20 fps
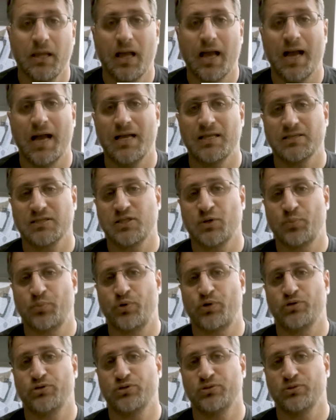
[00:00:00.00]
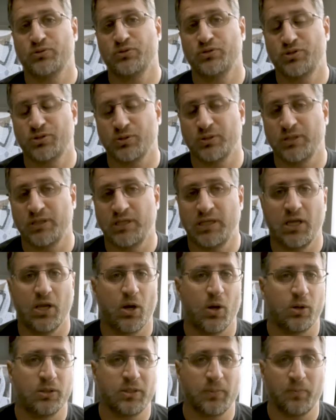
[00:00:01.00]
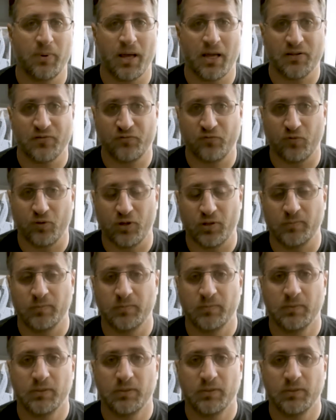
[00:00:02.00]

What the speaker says: ask the person to knee on the platform.